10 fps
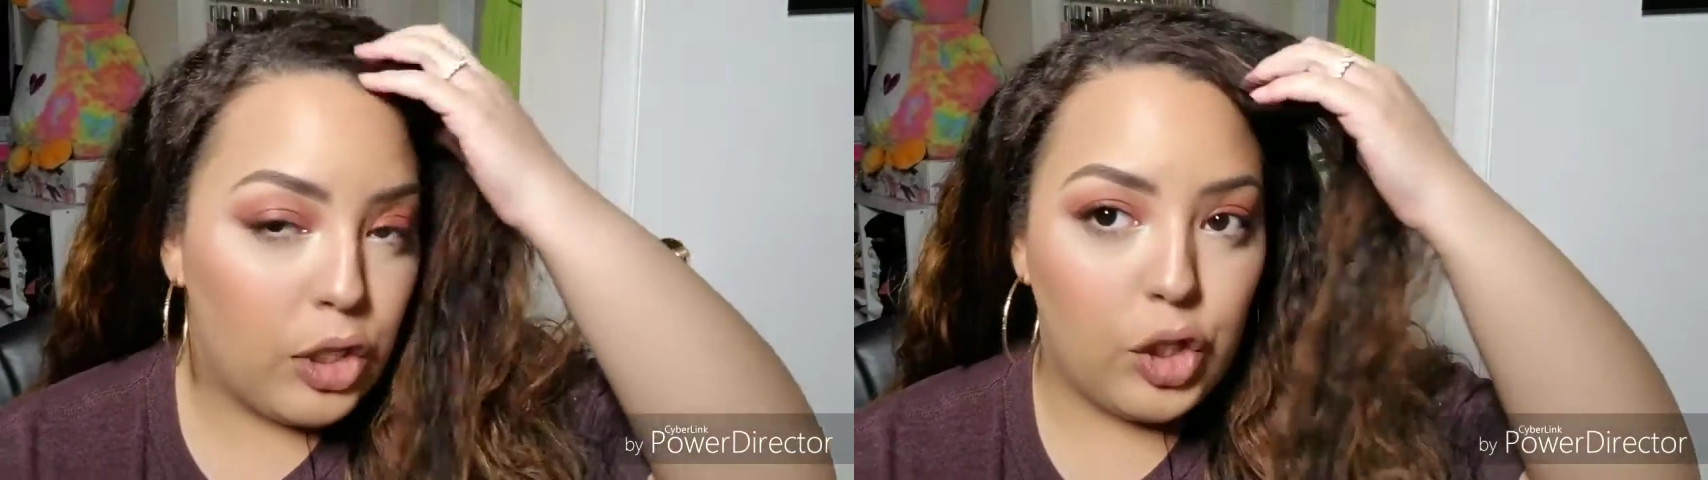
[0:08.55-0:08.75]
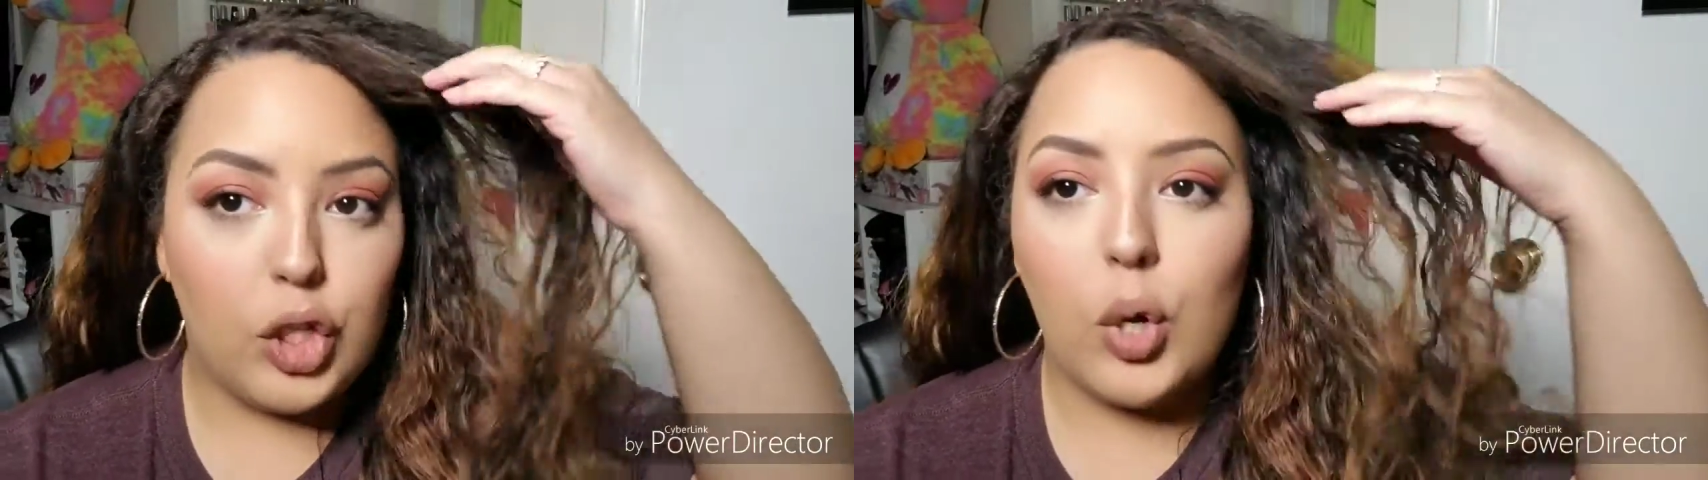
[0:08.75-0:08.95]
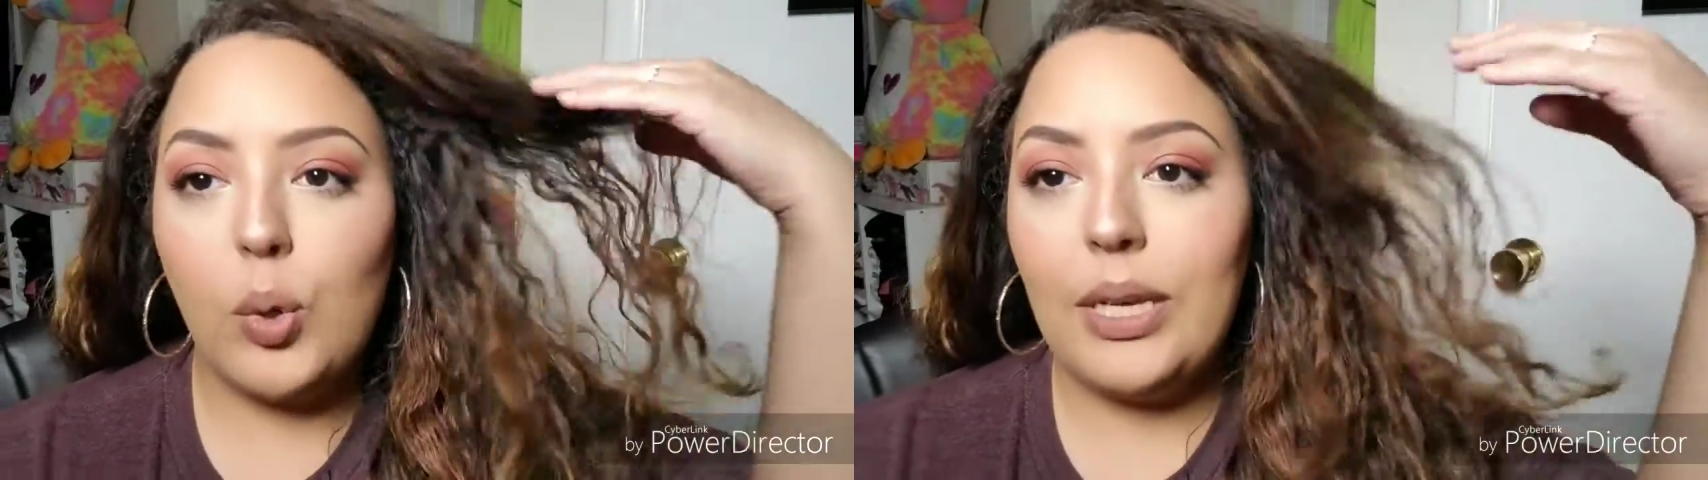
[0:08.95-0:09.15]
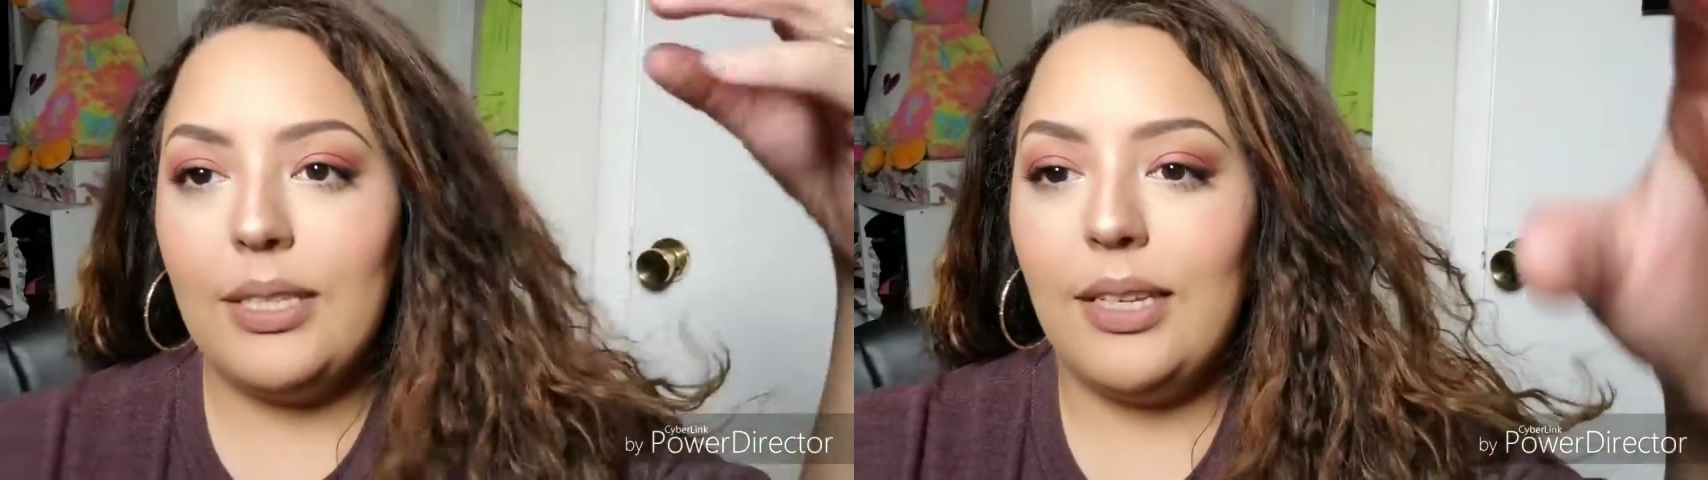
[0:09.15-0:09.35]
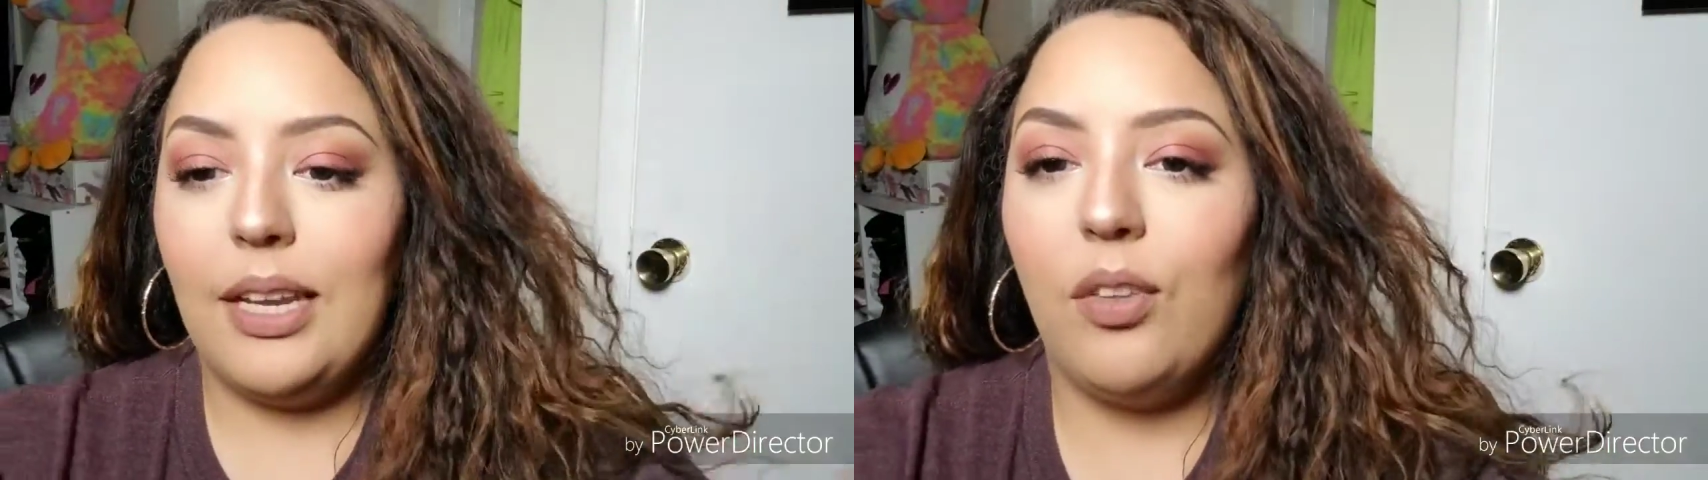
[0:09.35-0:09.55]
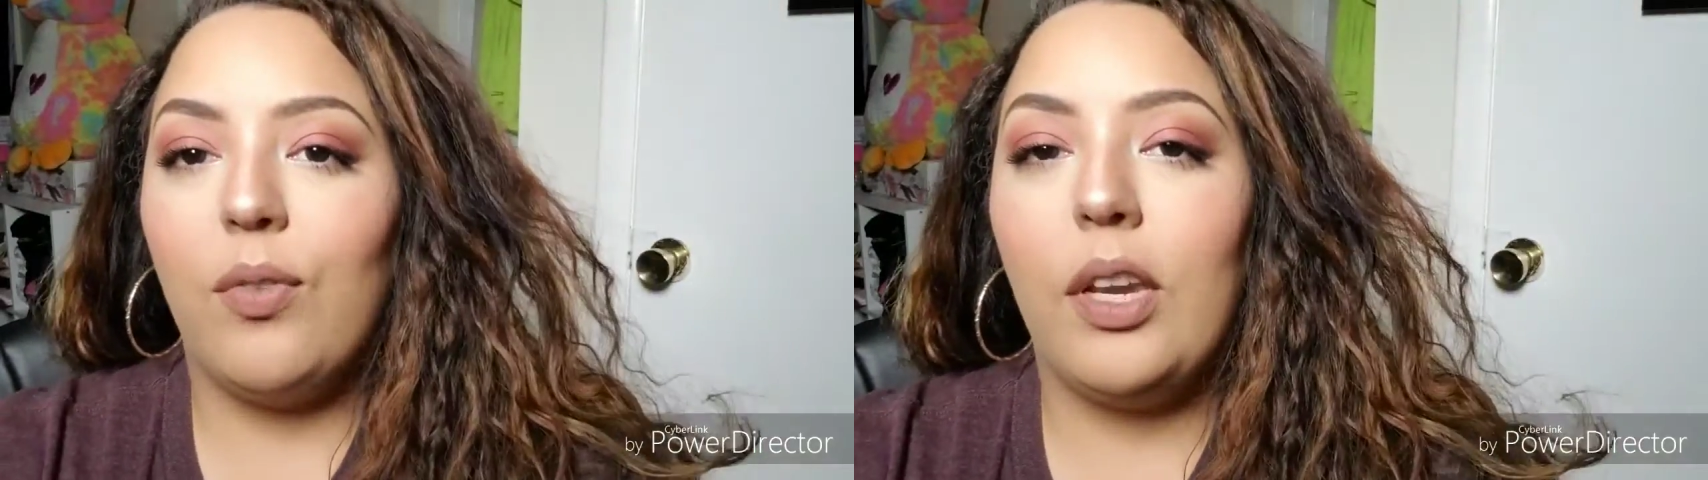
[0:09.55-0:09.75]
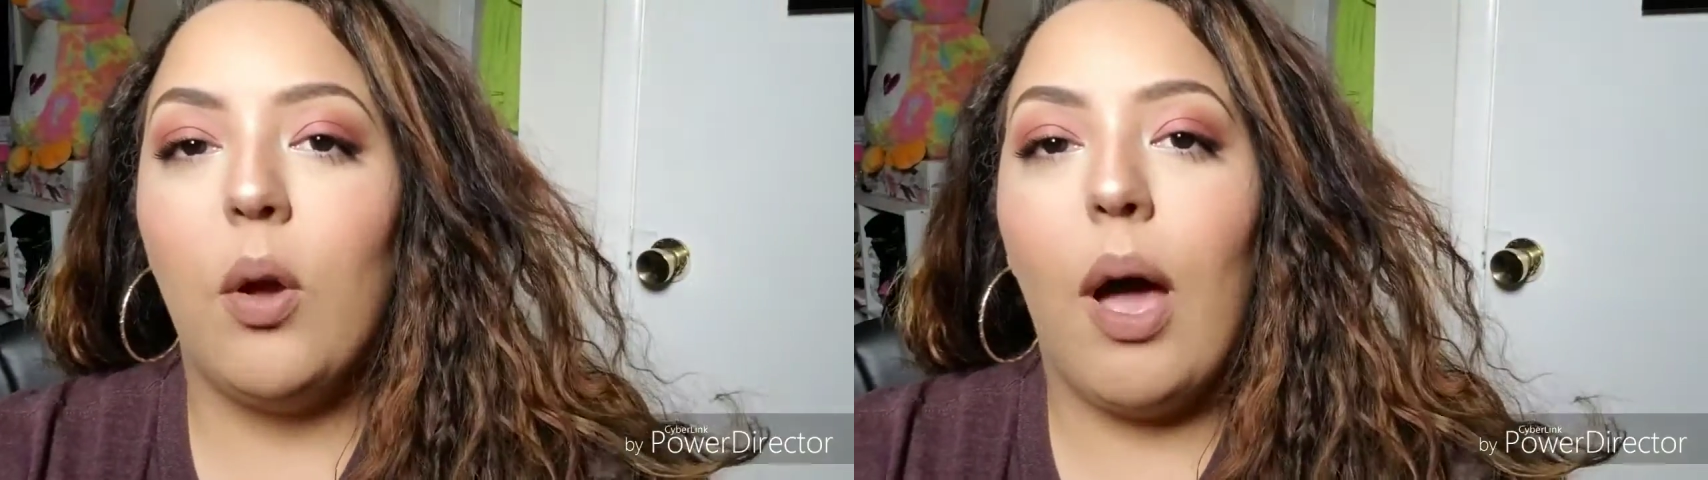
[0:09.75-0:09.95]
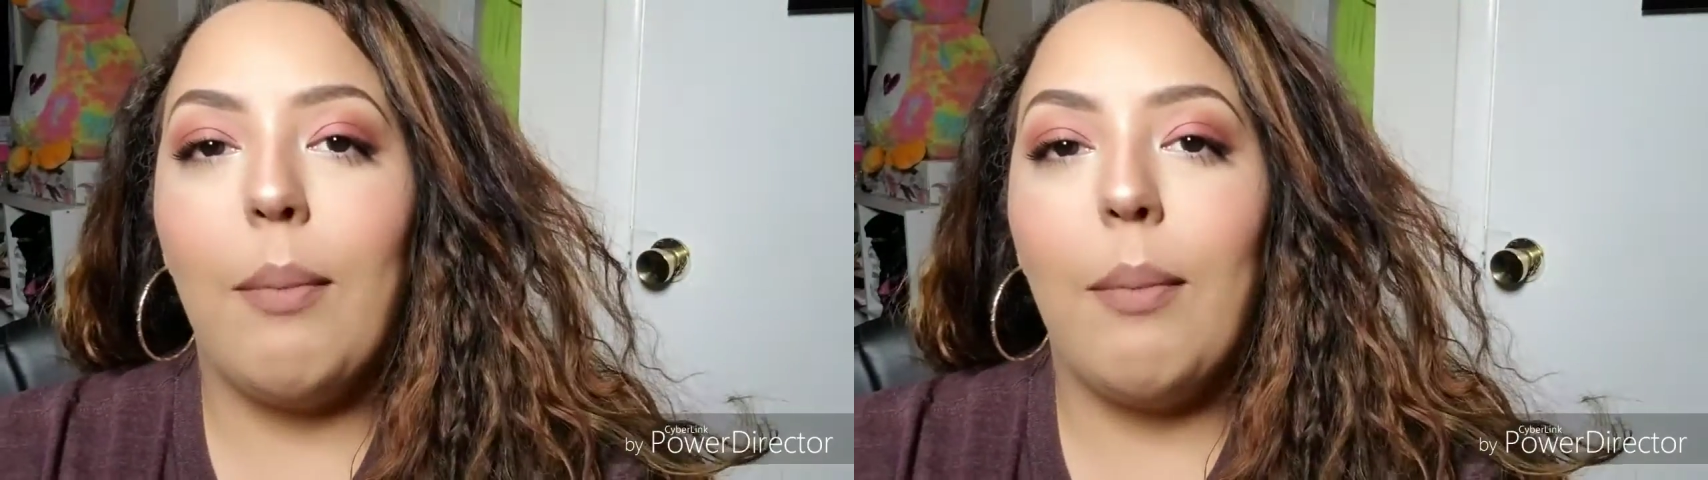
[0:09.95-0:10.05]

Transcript: So in today's video,